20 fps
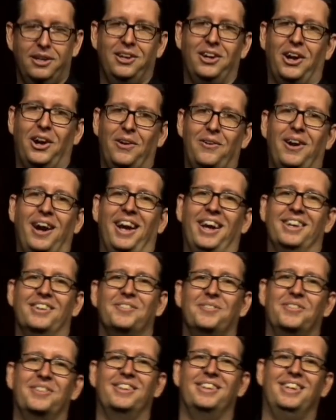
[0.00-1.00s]
All right.
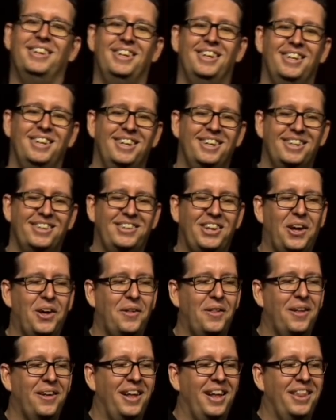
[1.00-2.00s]

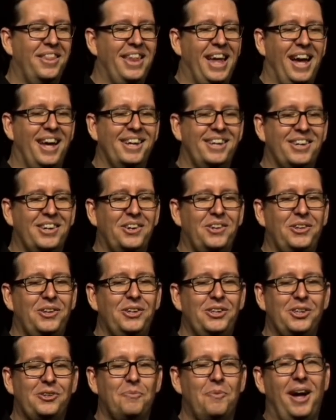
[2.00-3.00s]
So that
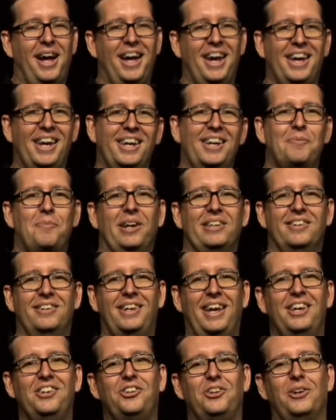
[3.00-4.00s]
concludes my
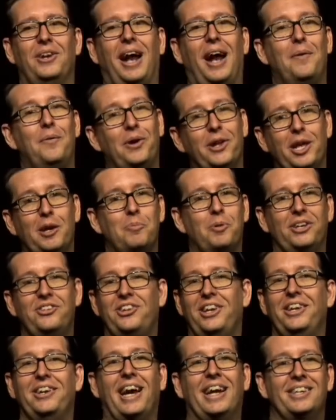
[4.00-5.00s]
presentation. I really
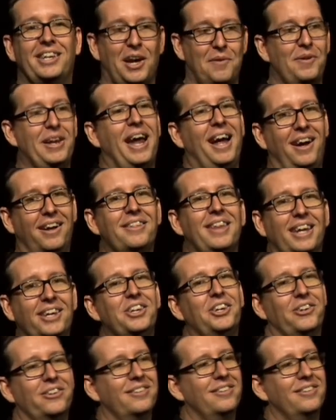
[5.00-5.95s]
appreciate you guys coming out. Thank you.